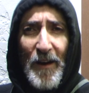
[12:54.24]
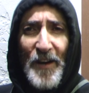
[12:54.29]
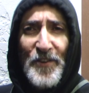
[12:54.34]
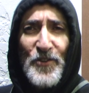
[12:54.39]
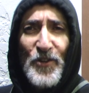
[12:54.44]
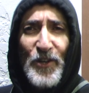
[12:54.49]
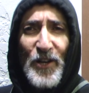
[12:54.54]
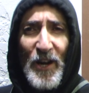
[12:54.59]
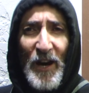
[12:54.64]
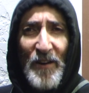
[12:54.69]

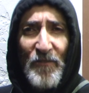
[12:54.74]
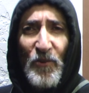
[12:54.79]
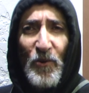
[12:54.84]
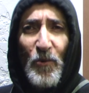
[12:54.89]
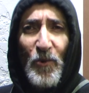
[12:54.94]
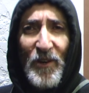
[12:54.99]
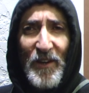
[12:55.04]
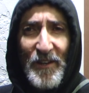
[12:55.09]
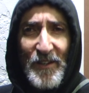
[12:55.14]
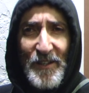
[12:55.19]
undercover
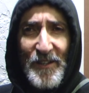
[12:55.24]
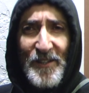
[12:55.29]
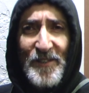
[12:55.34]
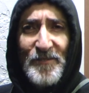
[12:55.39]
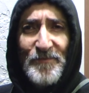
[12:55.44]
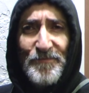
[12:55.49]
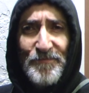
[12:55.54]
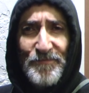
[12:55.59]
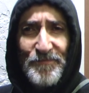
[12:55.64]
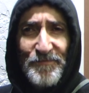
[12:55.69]
work.
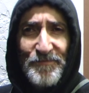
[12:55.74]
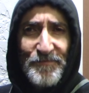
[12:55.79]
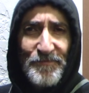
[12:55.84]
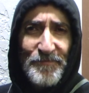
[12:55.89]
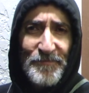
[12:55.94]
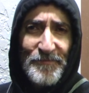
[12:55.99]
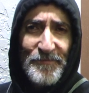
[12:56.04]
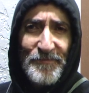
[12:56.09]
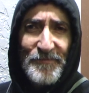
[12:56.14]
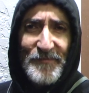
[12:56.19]

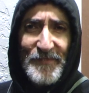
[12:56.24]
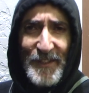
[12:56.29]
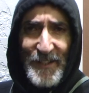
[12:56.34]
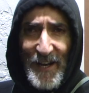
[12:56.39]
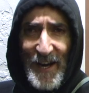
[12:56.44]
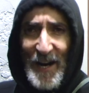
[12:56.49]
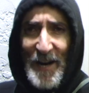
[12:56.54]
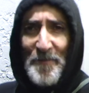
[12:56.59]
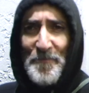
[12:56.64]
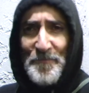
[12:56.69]

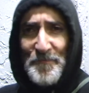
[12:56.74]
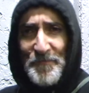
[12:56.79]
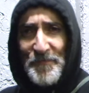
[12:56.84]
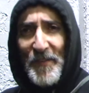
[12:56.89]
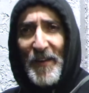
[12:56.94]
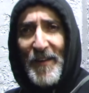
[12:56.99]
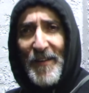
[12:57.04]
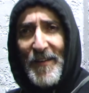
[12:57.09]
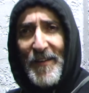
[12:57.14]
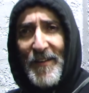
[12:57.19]

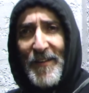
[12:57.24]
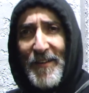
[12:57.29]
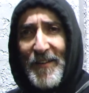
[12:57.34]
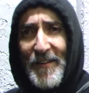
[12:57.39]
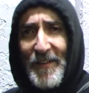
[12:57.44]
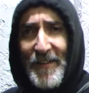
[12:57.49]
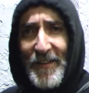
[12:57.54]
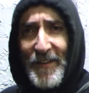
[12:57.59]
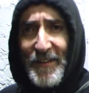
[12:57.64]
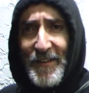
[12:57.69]

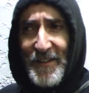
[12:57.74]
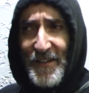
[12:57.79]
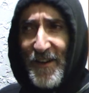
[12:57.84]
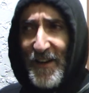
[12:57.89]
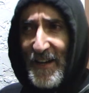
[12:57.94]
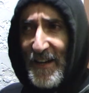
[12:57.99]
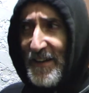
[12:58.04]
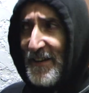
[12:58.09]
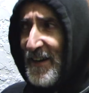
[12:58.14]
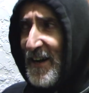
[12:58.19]
Yeah,
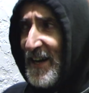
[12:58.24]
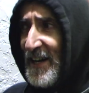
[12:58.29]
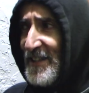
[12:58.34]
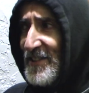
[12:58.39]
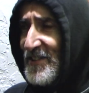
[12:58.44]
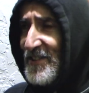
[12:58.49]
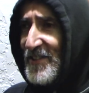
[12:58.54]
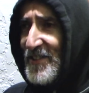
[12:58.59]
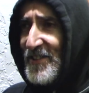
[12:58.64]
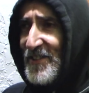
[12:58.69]
got a
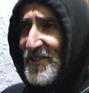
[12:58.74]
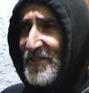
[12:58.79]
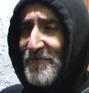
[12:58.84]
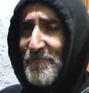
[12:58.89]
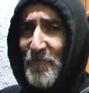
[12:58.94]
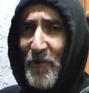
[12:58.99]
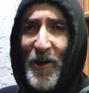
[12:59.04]
nice,